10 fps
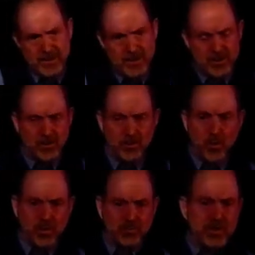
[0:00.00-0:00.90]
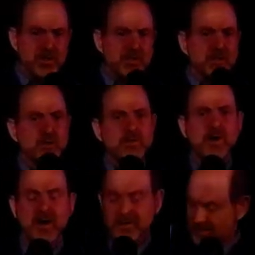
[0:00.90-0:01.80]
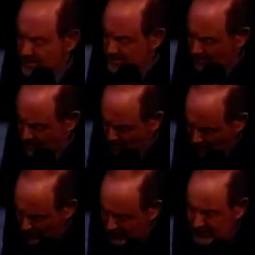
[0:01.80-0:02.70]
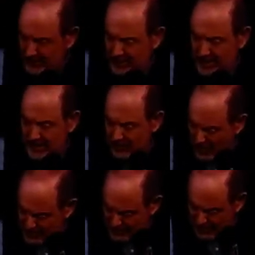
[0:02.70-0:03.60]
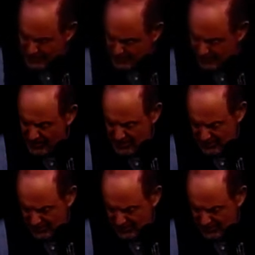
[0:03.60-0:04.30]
So Walt reaches into his pocket, takes out a quarter, and drops it at his feet.